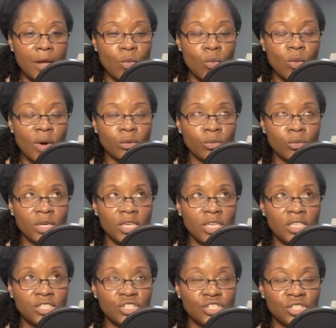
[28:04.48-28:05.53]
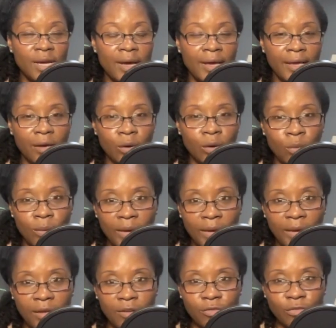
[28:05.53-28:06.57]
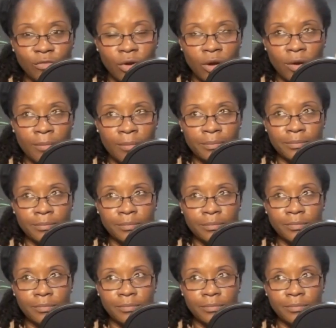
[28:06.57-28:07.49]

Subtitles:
When we shy away from